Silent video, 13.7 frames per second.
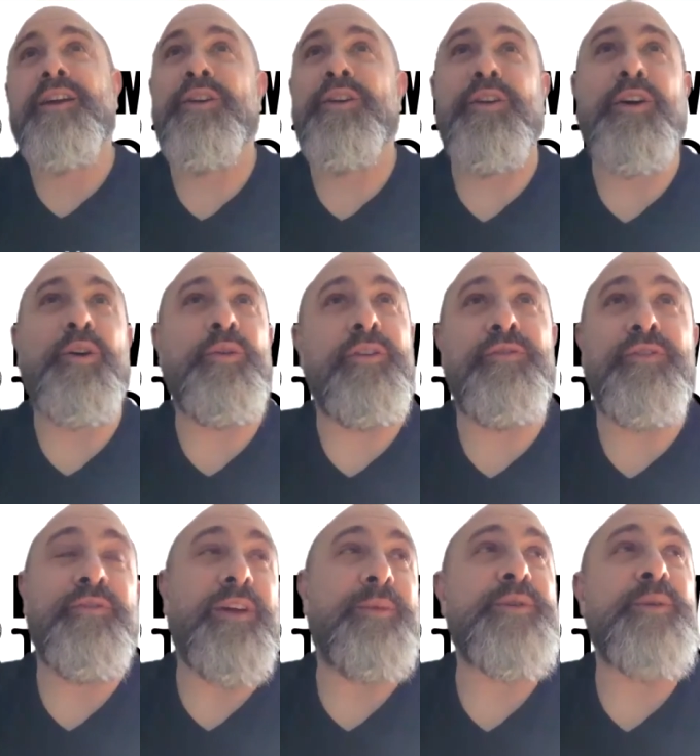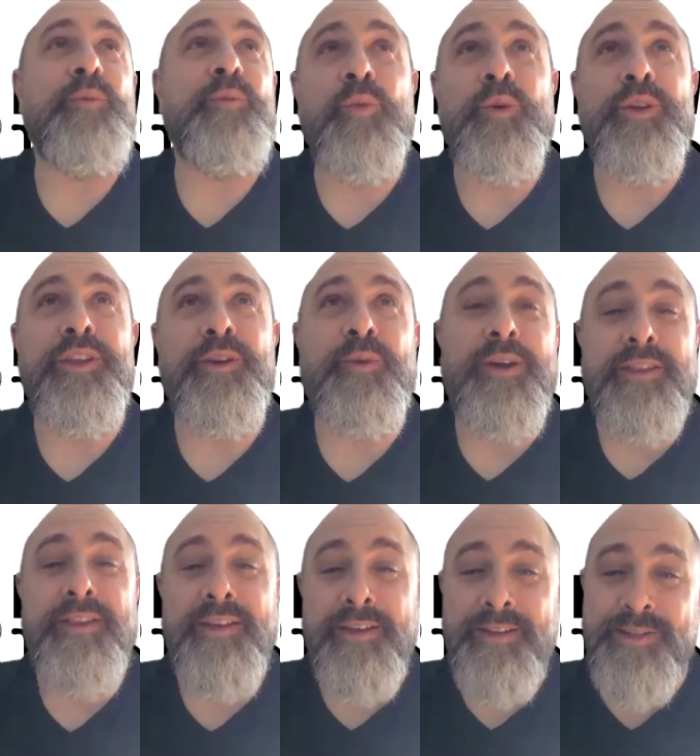You know, you've developed some really great
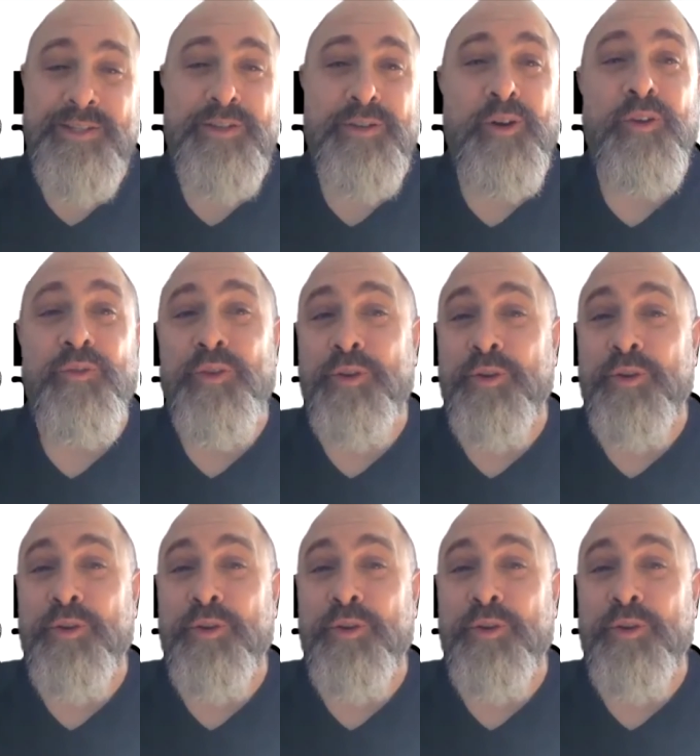things, you know, over your